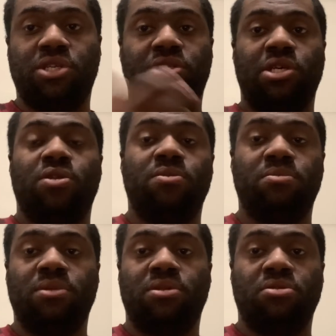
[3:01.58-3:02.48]
tell him
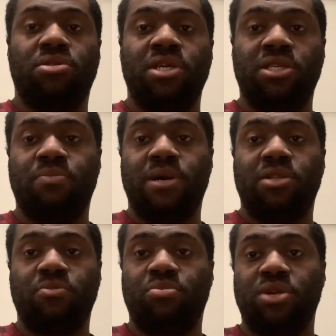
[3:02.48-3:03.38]
good things about
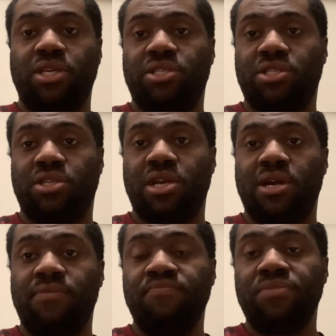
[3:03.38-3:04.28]
the place and
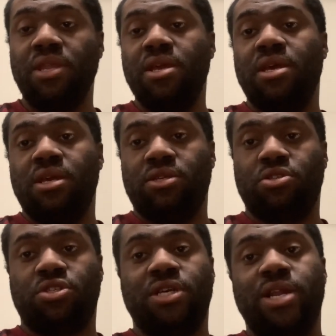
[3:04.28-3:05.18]
stuff. So
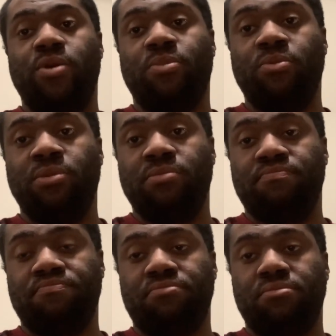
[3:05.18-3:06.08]
she trying to help him,
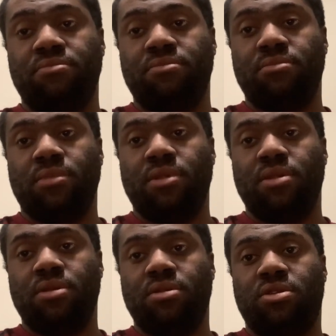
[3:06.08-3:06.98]

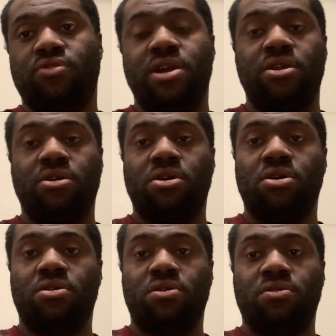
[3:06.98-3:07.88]
trying to
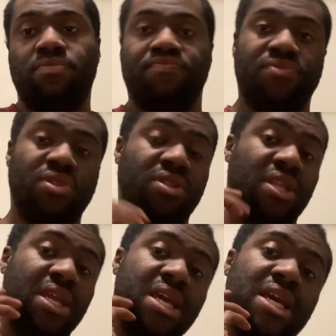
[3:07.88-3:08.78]
um
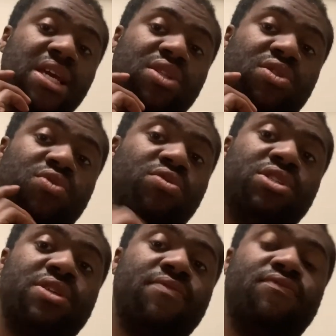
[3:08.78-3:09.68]
do
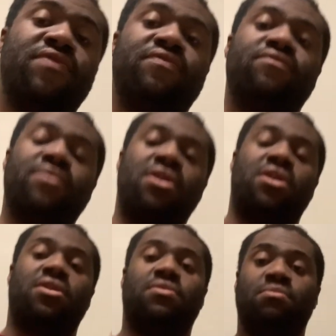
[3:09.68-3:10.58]
this
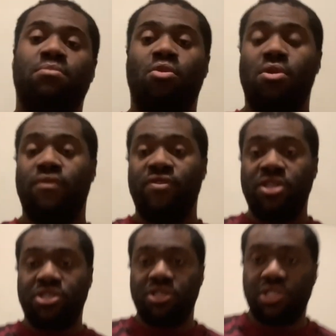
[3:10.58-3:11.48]
um more
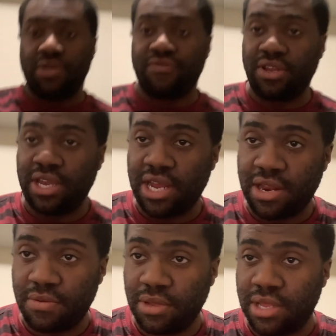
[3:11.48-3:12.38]
adventure and stuff again
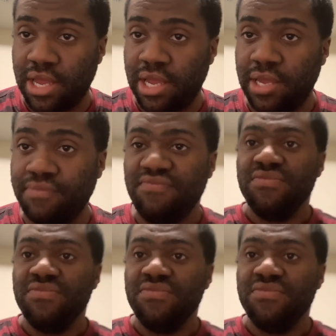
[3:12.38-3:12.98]
and everything.